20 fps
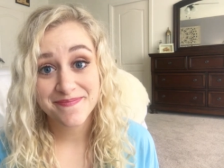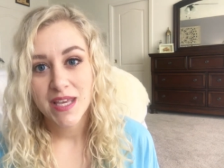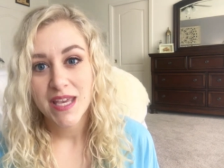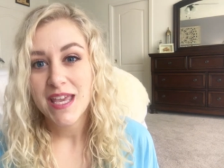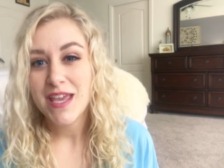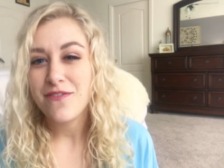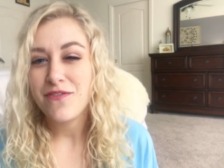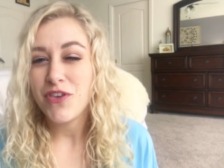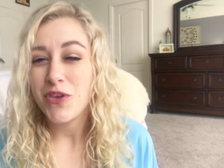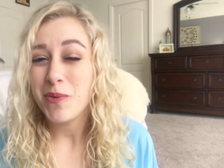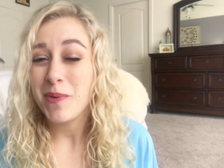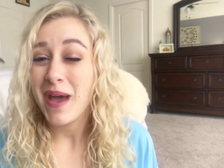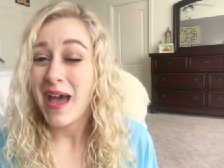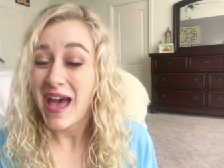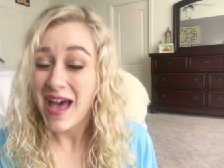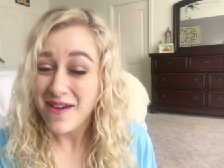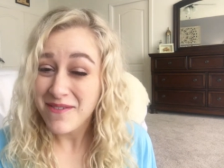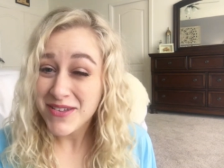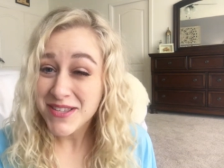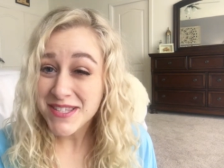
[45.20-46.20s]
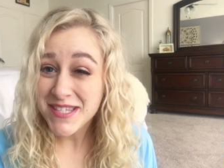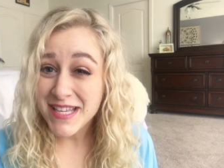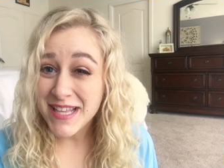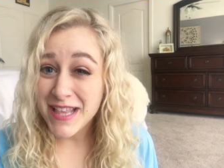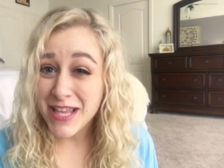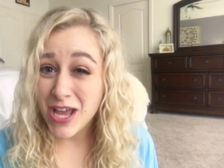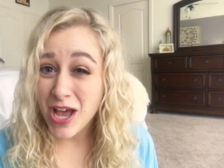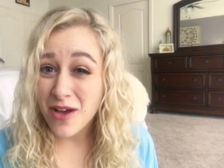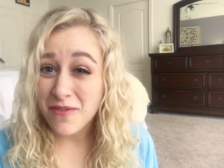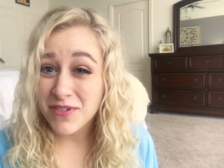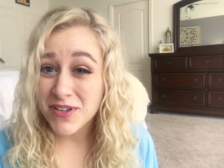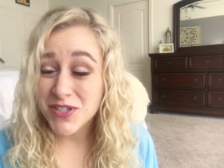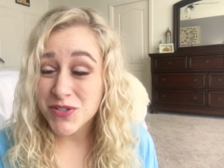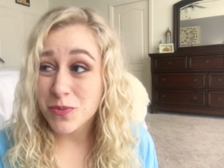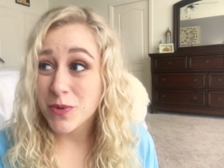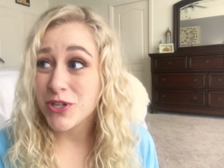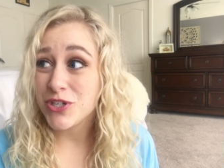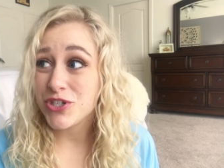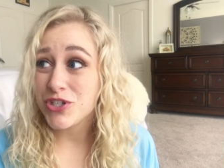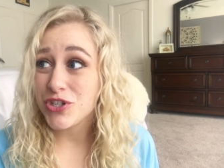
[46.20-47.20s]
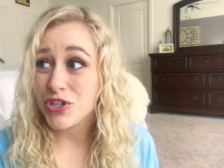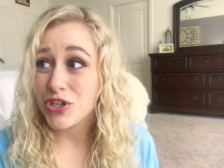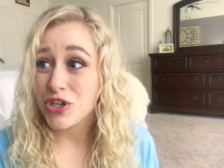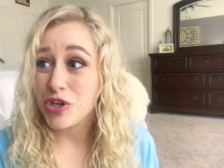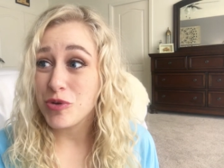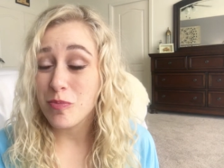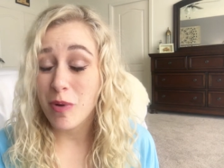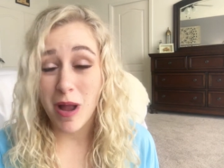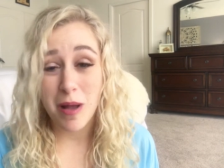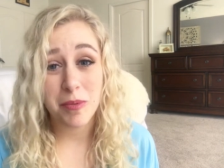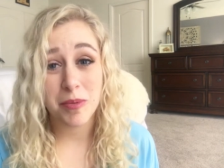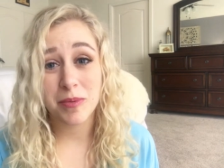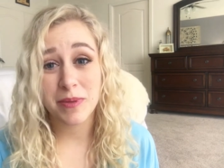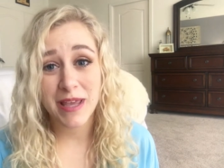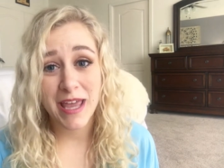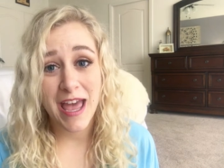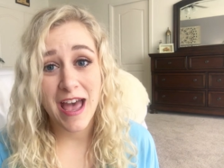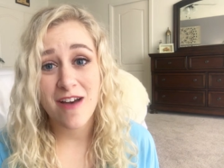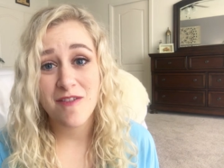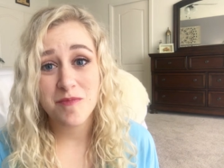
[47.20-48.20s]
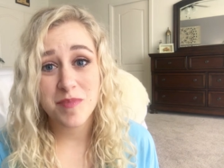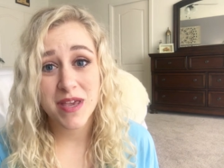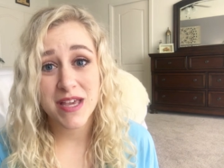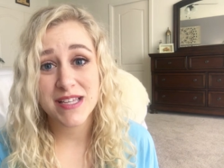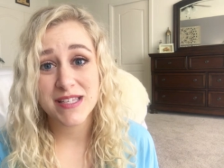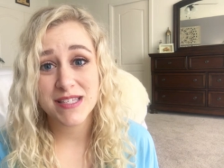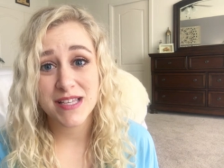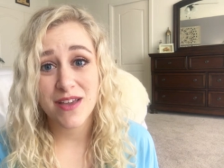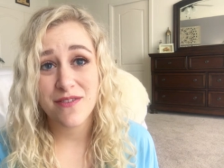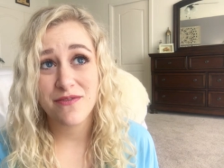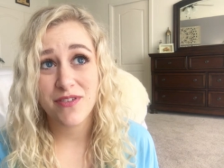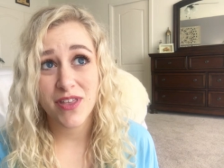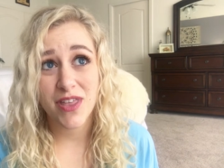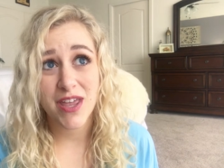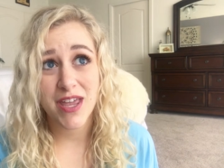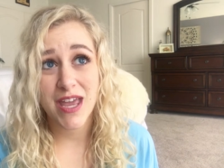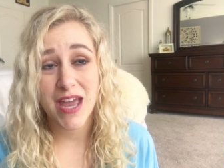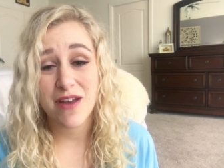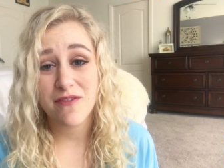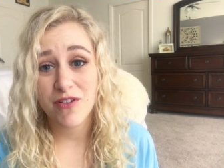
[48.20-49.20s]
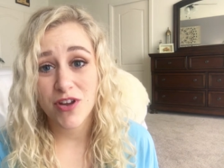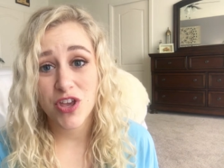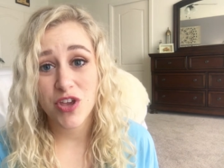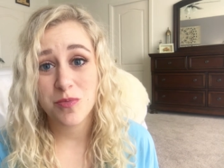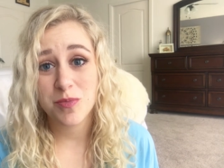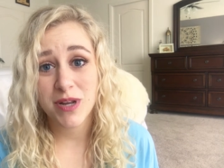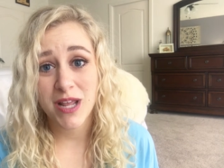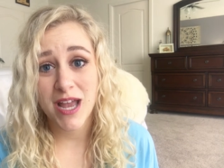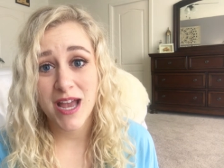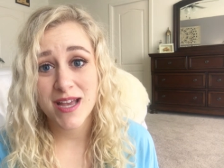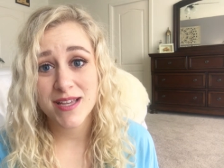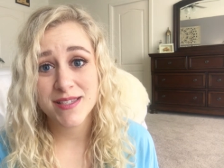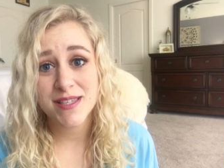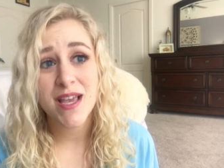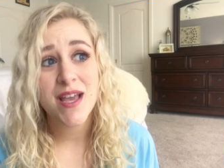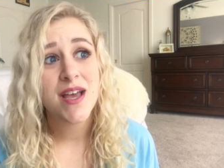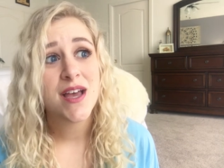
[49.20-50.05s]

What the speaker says: If you haven't seen The Office, which you probably have because I feel like every human has,